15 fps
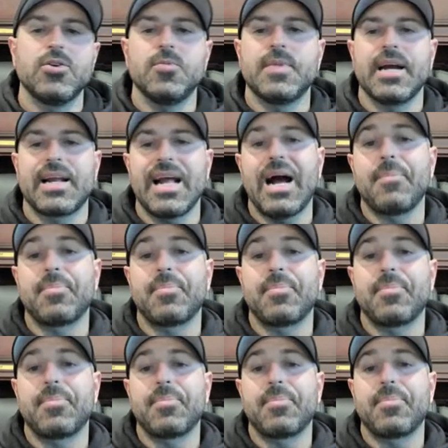Group that
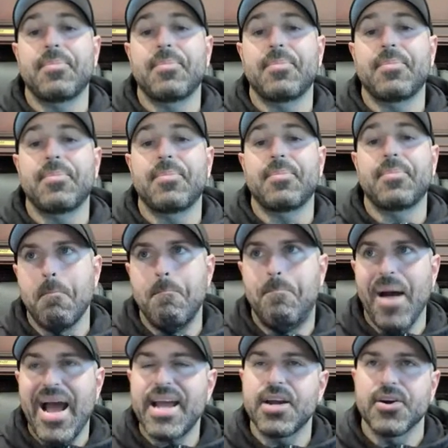capitalized on this
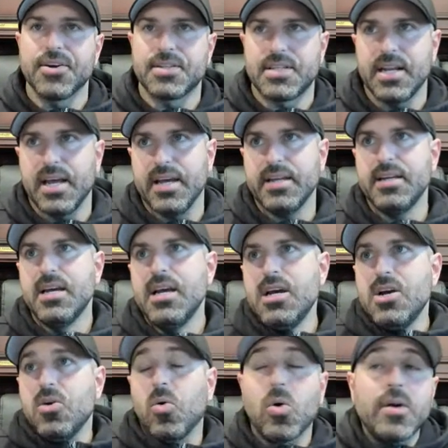banger today.
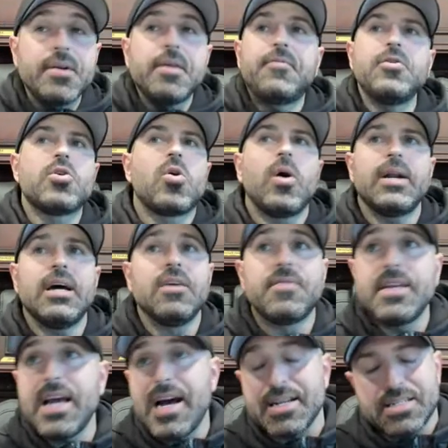Or even if you caught
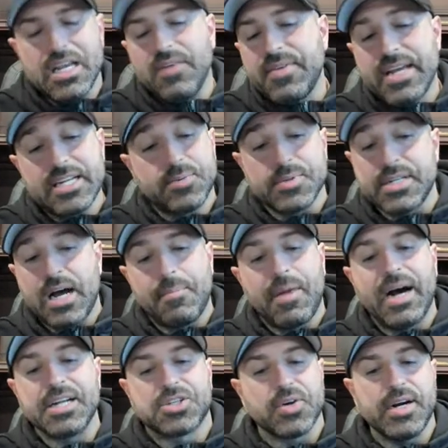LVS. LVS was not
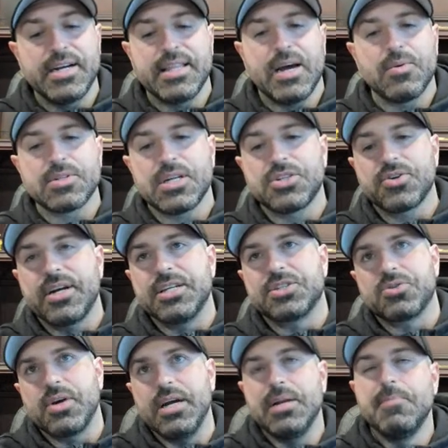my trade. That was Andrea's
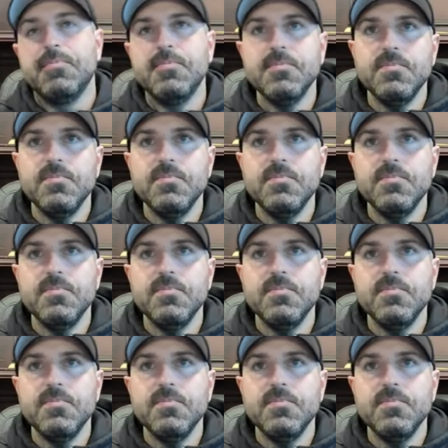trade.